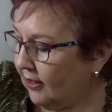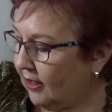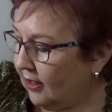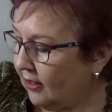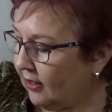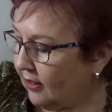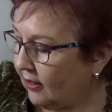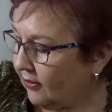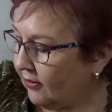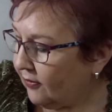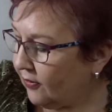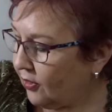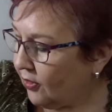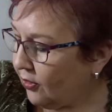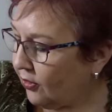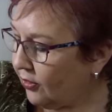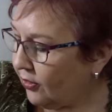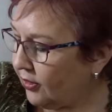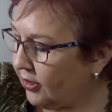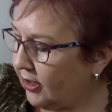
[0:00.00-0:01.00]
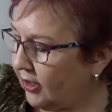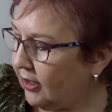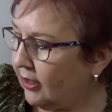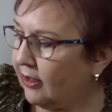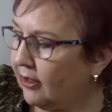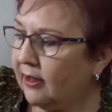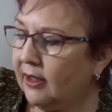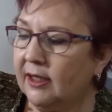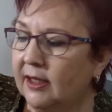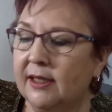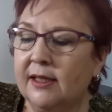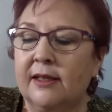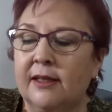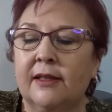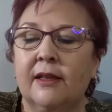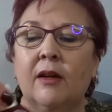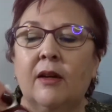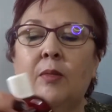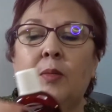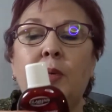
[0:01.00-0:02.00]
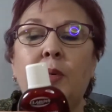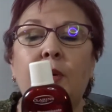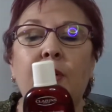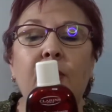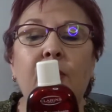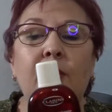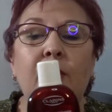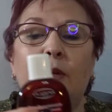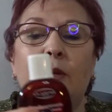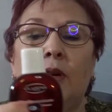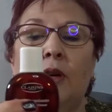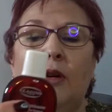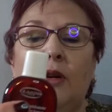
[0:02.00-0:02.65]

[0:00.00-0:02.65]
then I've got this sample